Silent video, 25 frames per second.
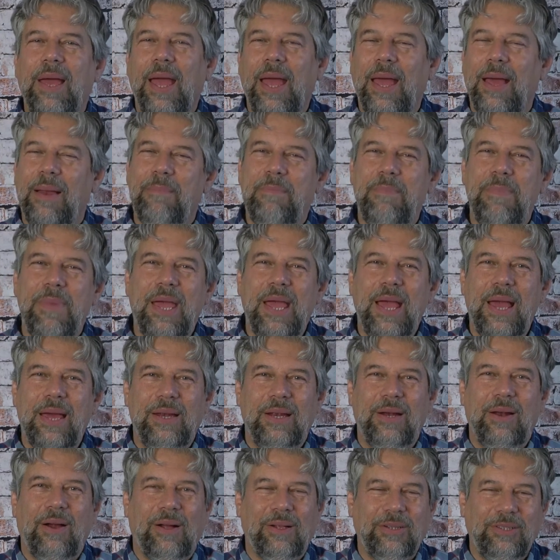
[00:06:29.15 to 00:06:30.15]
And man,
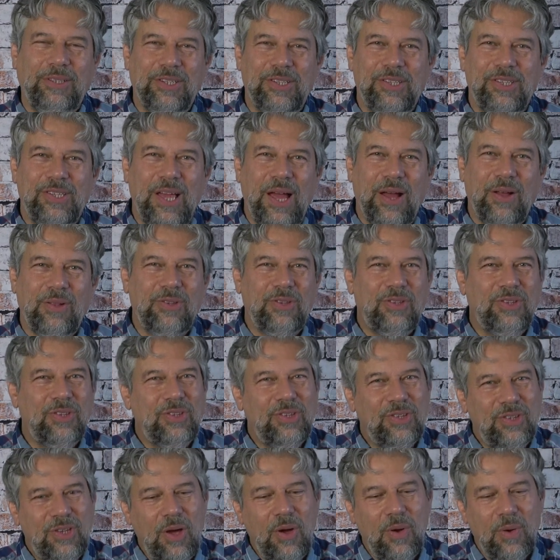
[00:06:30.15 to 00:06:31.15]
it all just sounds
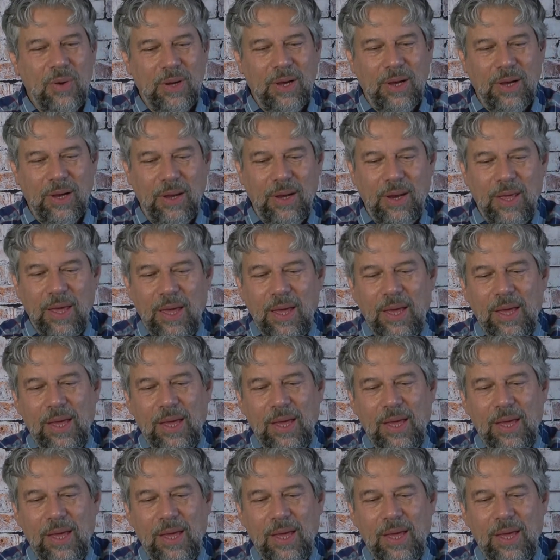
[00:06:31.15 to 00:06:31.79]
so good.